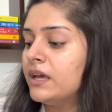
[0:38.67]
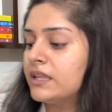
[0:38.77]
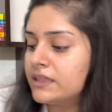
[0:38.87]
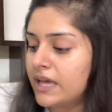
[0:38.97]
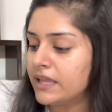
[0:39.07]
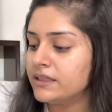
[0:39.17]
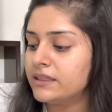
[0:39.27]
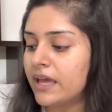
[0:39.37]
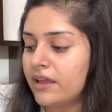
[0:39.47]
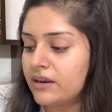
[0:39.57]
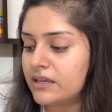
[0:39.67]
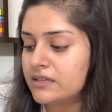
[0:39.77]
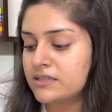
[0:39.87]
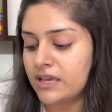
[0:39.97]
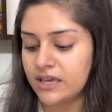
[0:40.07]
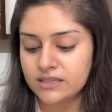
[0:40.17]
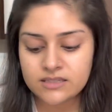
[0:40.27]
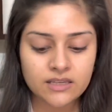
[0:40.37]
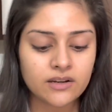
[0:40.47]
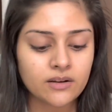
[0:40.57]
Then there is a
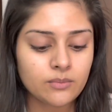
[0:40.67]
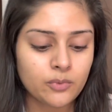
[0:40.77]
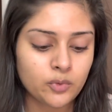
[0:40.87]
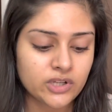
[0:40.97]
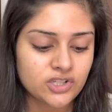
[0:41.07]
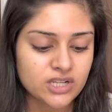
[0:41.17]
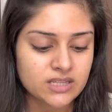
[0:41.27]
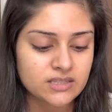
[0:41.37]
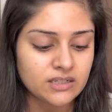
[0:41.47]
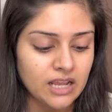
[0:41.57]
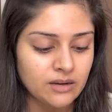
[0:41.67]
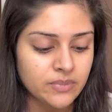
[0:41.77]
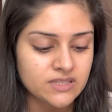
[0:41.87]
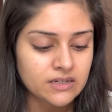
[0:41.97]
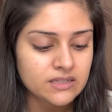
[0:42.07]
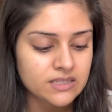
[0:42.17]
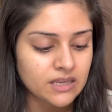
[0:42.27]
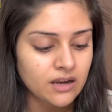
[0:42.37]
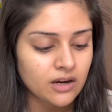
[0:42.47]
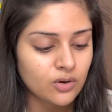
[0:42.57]
serum, which is the 10%
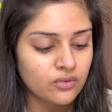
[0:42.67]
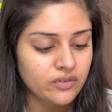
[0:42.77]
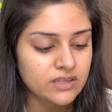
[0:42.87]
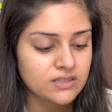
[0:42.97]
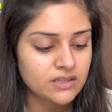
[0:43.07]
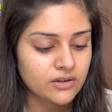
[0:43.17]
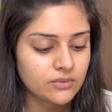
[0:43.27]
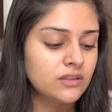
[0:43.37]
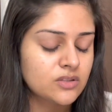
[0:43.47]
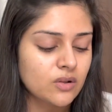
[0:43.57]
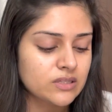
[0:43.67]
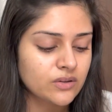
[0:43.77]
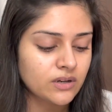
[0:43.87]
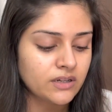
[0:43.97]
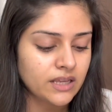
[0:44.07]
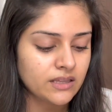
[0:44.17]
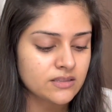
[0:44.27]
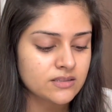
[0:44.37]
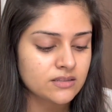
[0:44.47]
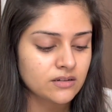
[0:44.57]
Cica Glow Face Serum. This also
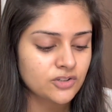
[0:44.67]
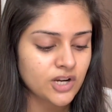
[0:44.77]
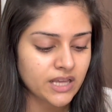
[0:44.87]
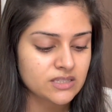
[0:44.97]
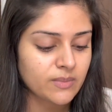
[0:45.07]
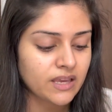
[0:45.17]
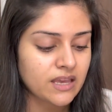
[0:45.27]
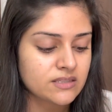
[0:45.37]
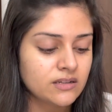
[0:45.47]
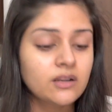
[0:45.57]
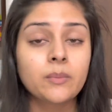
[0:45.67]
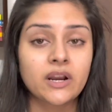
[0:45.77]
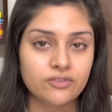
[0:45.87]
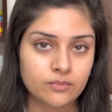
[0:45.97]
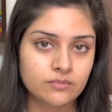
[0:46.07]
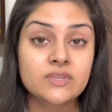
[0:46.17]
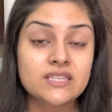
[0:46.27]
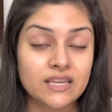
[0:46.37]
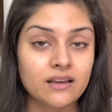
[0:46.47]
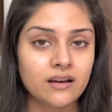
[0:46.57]
contains tranexamic acid, apart from the
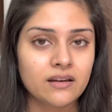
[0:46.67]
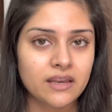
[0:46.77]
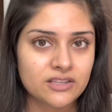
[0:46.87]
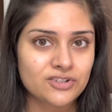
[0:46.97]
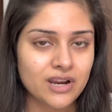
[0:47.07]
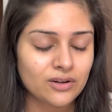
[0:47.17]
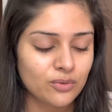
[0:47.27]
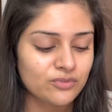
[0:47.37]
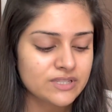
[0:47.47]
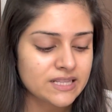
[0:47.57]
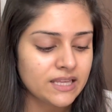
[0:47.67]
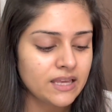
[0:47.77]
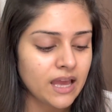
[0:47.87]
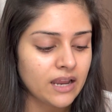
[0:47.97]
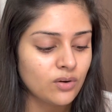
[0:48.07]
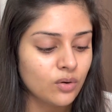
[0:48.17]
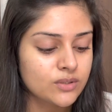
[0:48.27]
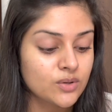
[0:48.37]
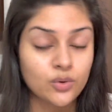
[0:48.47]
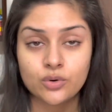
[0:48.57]
Cica extract obviously, and
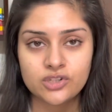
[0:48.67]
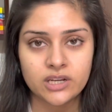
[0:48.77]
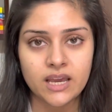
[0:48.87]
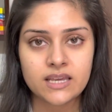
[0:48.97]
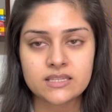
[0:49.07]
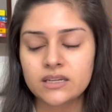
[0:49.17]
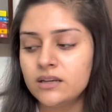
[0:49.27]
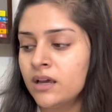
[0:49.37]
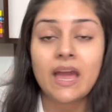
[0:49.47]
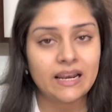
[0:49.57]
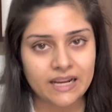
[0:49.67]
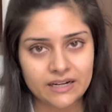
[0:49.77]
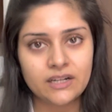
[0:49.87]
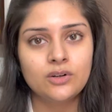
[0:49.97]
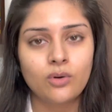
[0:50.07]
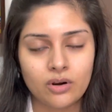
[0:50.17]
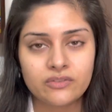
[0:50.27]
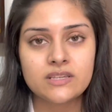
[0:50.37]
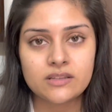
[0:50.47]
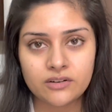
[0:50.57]
also kojic acid. I'll get into all of
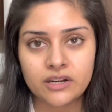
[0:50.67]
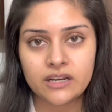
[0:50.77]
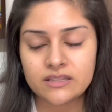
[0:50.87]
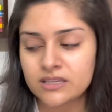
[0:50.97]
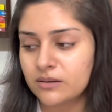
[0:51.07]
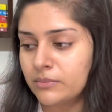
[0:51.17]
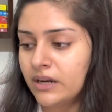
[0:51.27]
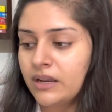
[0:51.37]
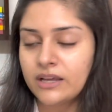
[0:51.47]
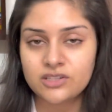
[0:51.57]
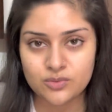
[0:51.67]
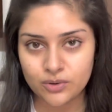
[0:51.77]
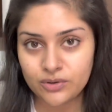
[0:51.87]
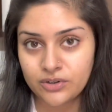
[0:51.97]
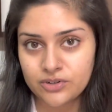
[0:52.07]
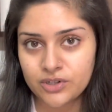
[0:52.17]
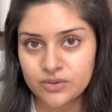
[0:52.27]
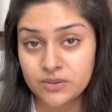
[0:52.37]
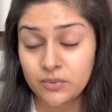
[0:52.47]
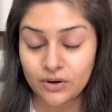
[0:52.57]
these ingredients in a bit. I just want to
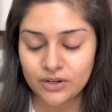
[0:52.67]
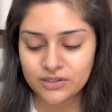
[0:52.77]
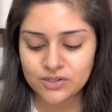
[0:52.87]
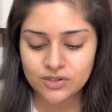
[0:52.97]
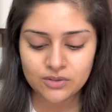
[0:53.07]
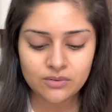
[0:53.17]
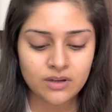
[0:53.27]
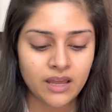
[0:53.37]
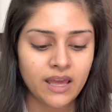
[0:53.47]
introduce the products to you.